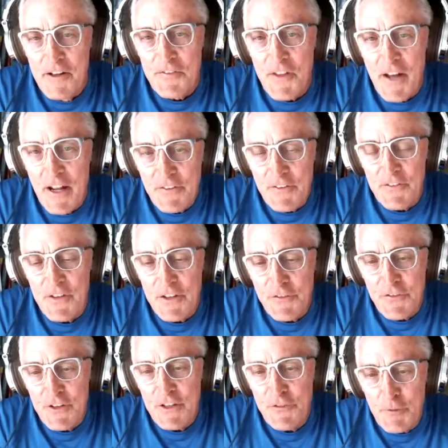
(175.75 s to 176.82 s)
That
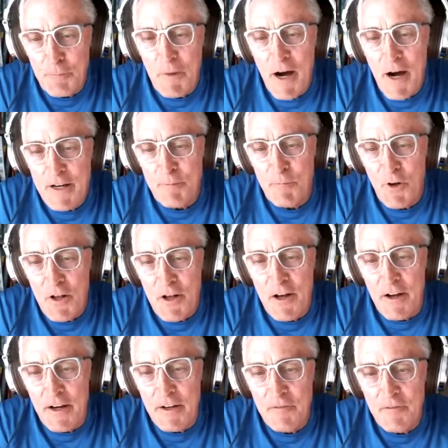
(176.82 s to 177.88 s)
it's it's the bottom
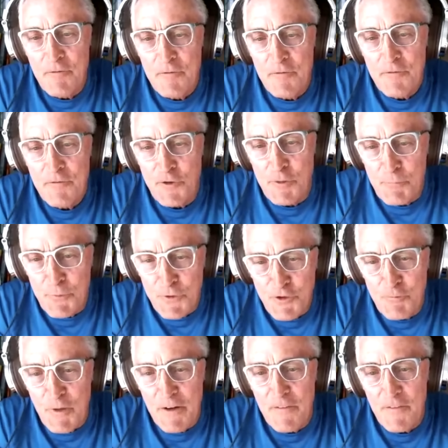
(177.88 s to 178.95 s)
line for
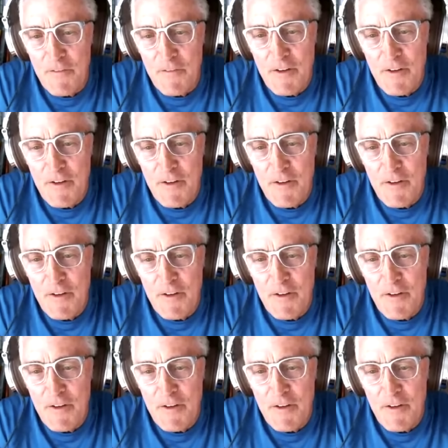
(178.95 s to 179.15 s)
improvement.